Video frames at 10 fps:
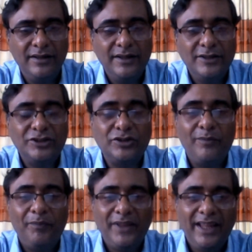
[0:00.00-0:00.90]

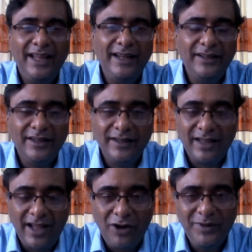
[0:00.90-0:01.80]
So again,
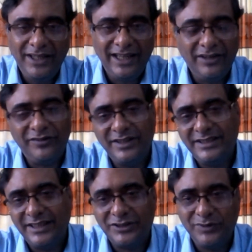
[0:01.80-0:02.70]
how many
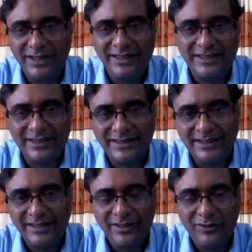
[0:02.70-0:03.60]
characteristics we are
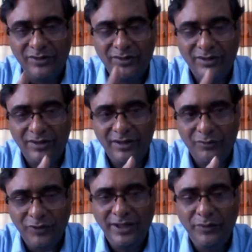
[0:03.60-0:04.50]
discussing?
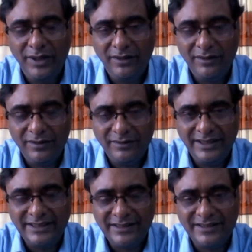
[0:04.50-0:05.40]
When you will
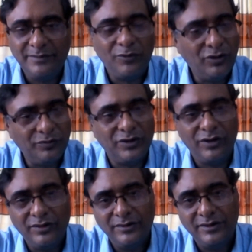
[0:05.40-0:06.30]
discuss a
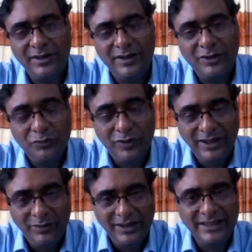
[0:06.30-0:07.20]
monophthong, when
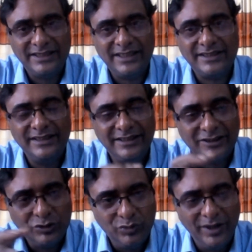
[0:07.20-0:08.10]
you will discuss
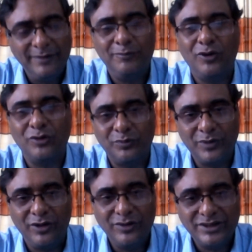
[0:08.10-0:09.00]
these 12
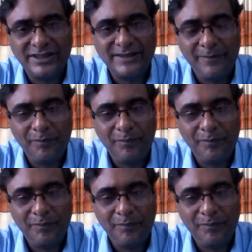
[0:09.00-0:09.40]
monophthongs,